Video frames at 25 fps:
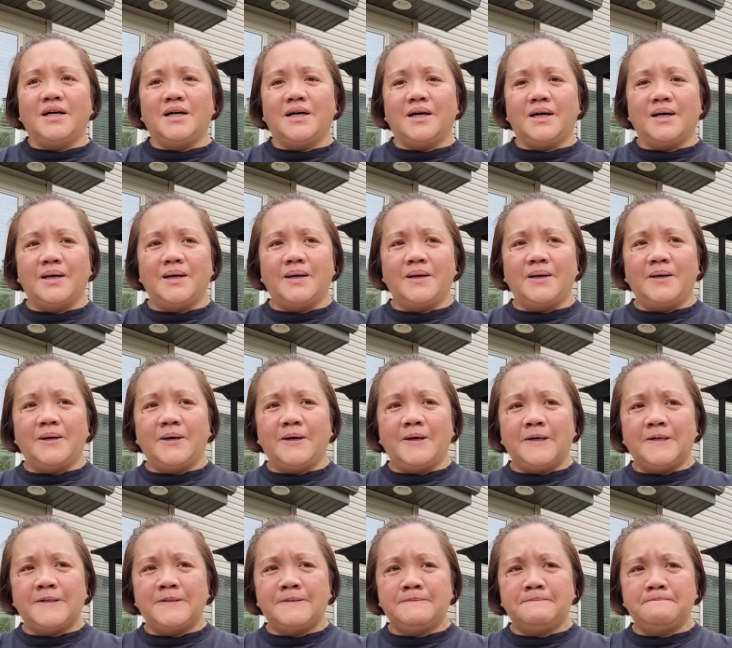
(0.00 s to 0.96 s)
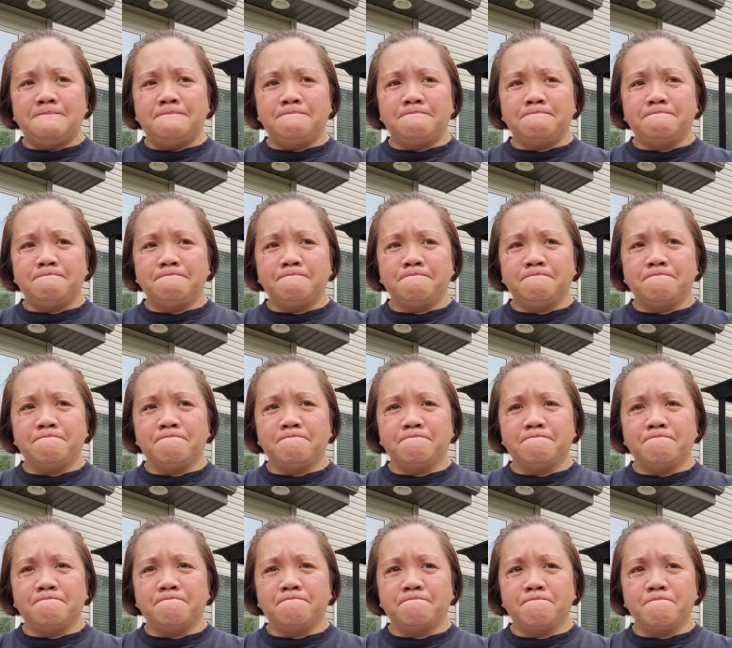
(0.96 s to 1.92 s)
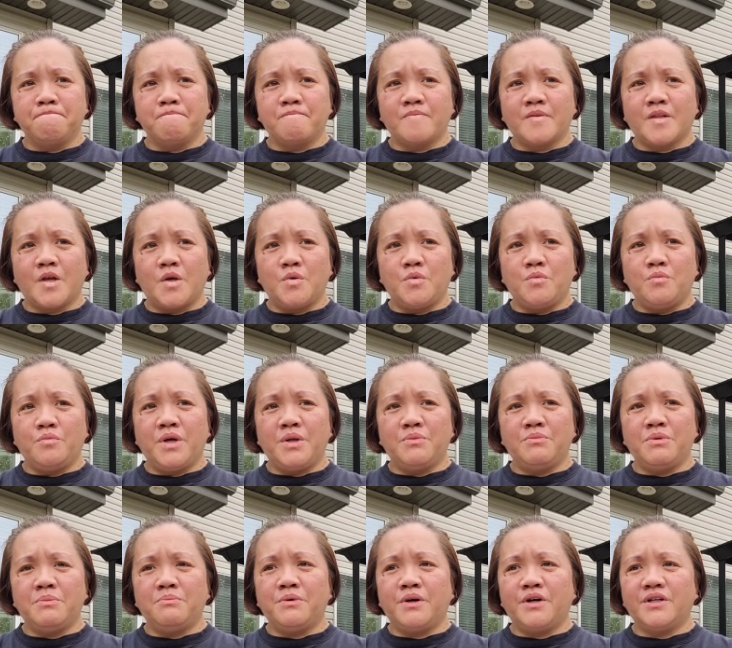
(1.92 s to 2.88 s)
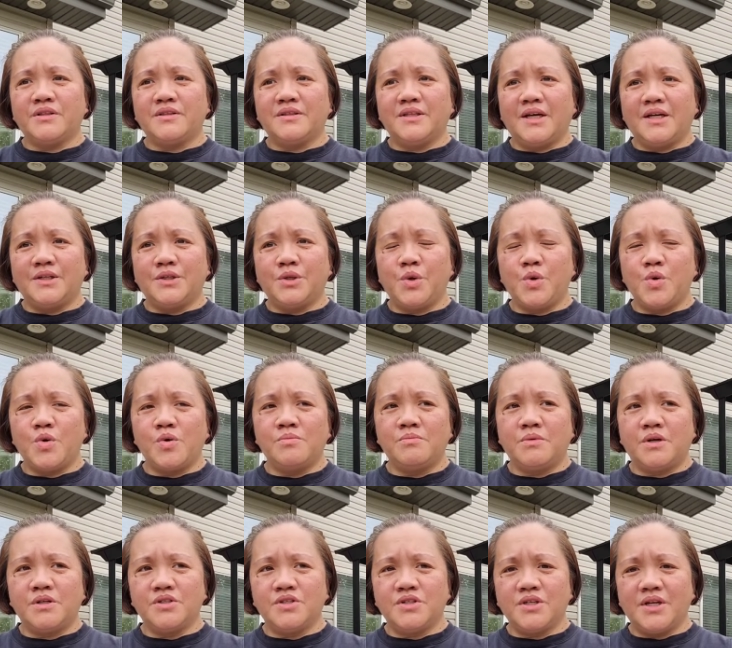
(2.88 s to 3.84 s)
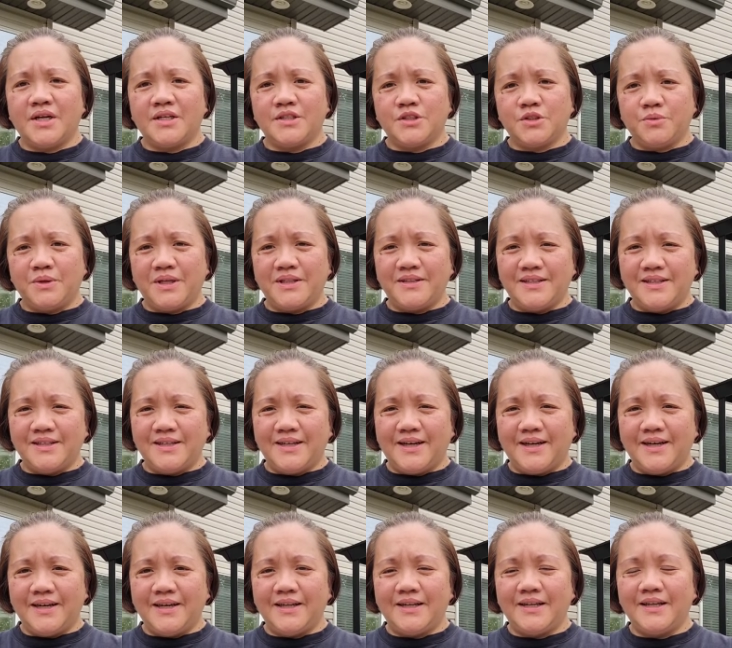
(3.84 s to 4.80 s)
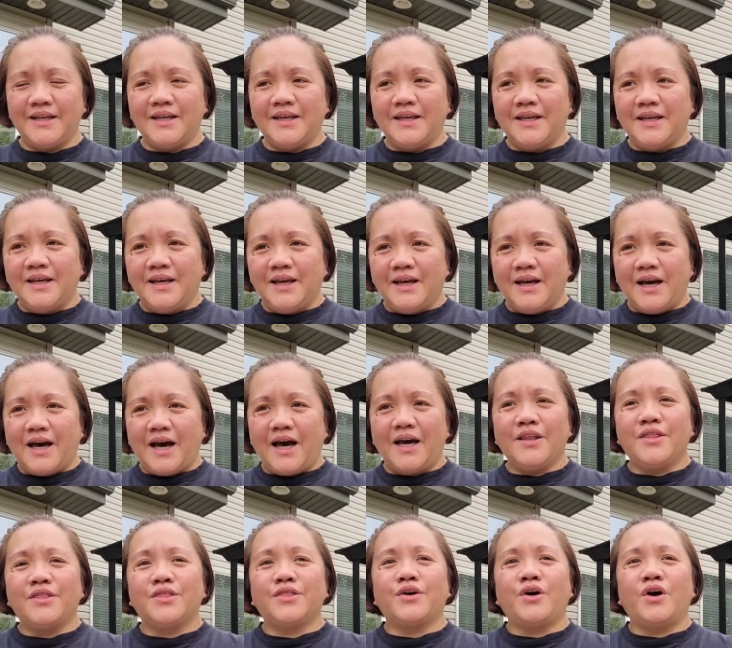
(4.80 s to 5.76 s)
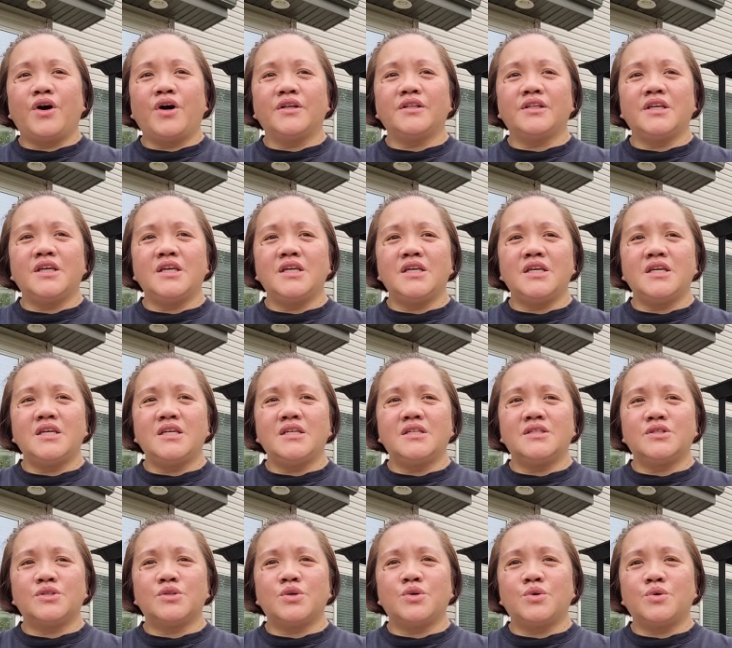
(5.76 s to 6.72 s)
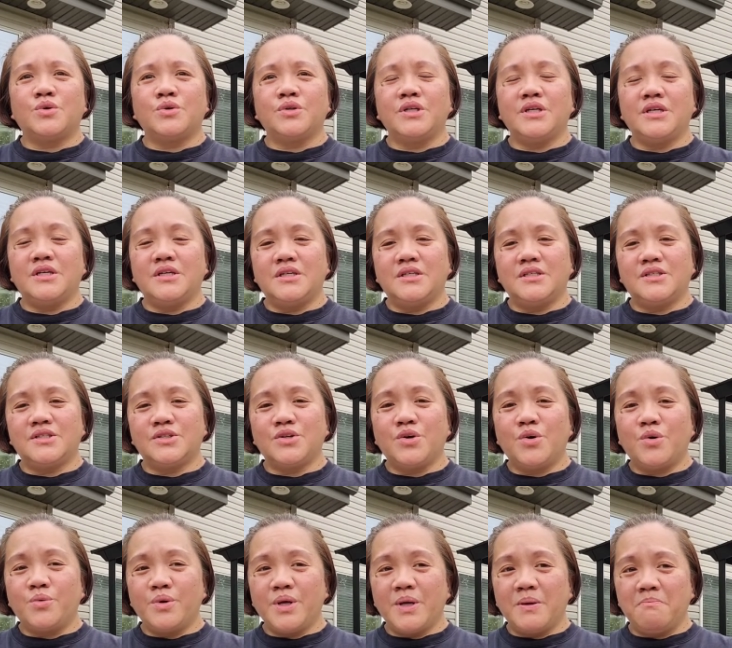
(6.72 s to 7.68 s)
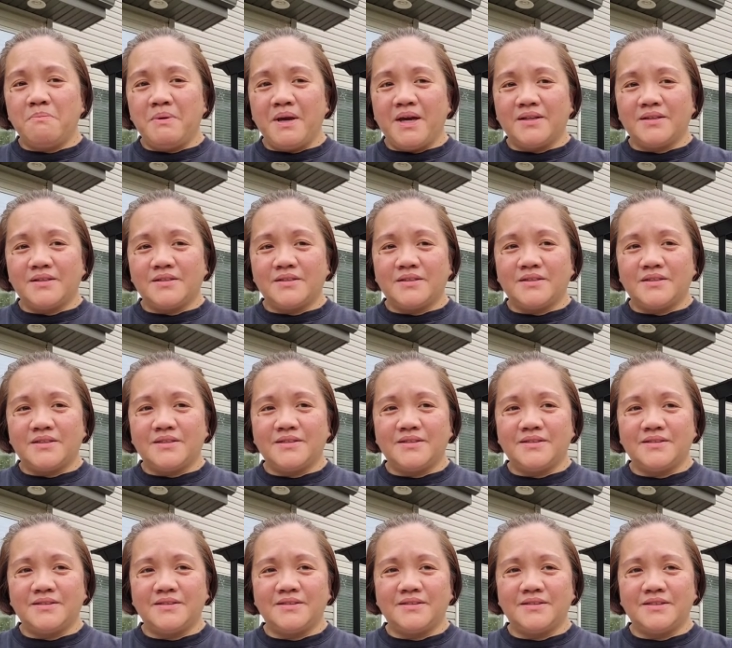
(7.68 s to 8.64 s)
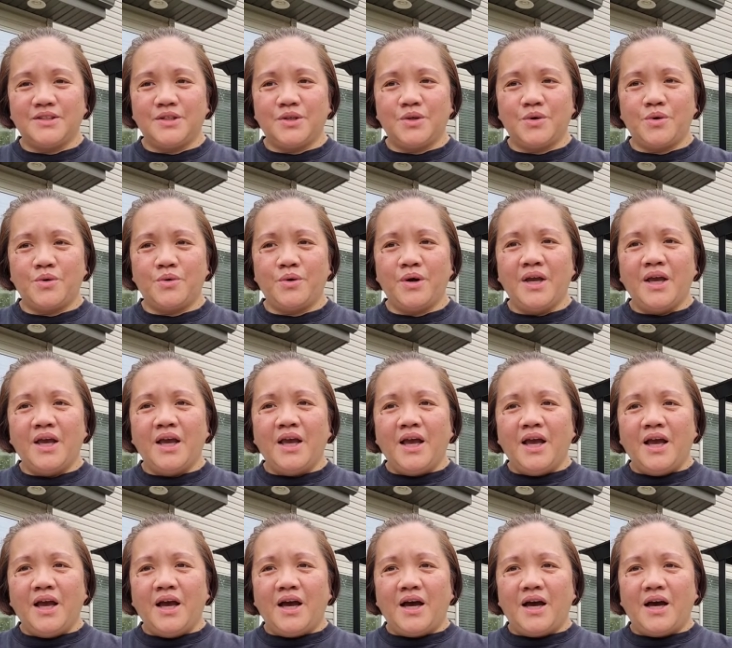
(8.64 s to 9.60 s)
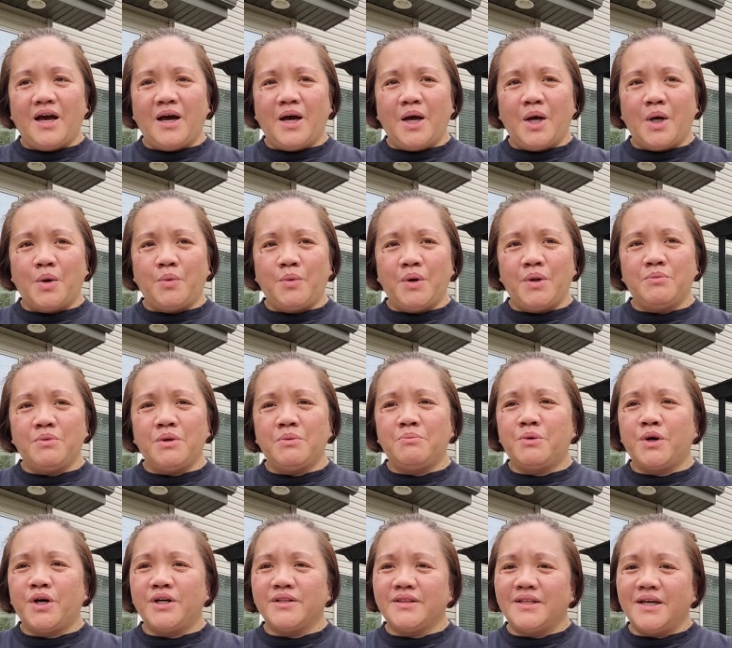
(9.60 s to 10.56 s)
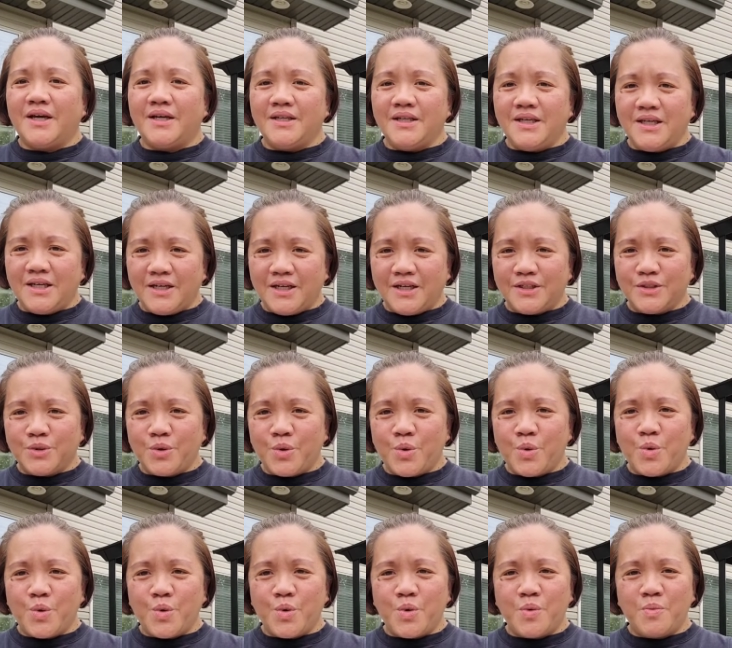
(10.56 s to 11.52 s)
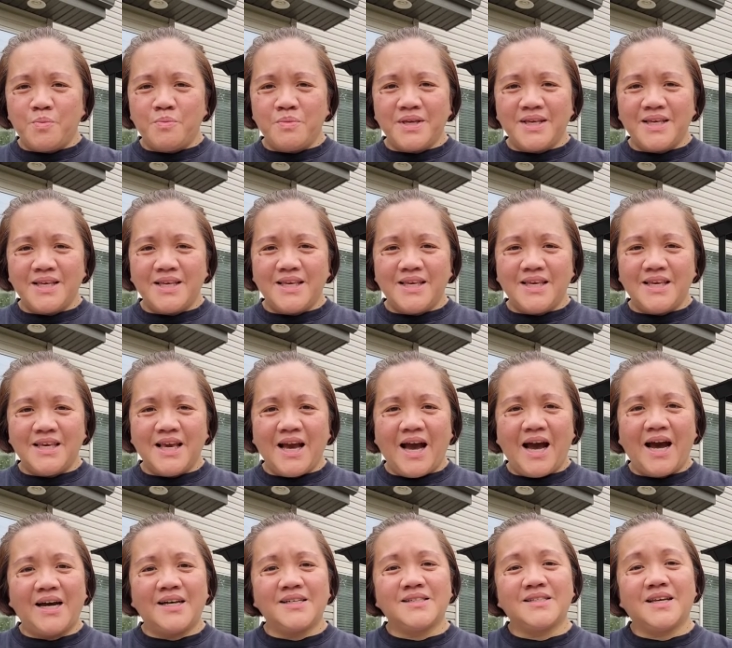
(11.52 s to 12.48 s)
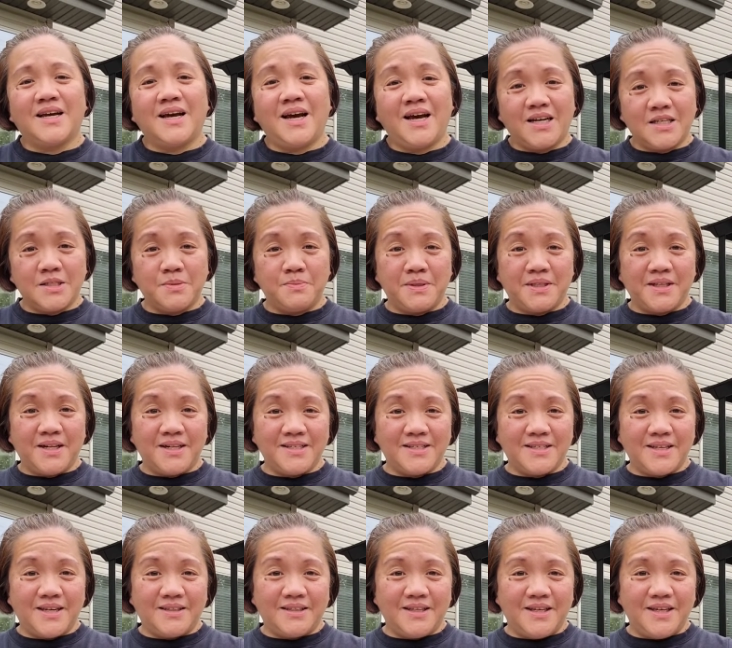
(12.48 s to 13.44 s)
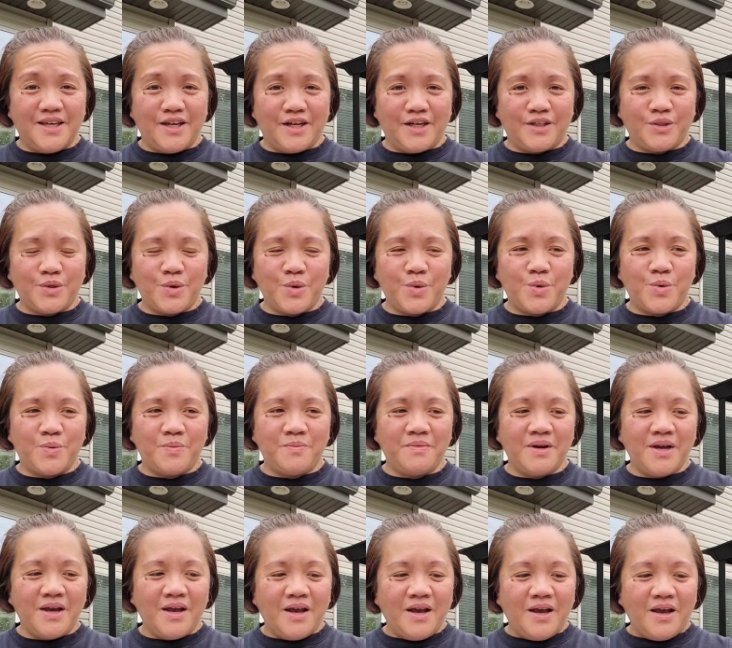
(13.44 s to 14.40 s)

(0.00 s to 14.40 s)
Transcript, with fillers: Um, when we brought dad home on July 29, I thought he is, go he is going better you know uh, when we brought dad here at home he has a hospital setting here at home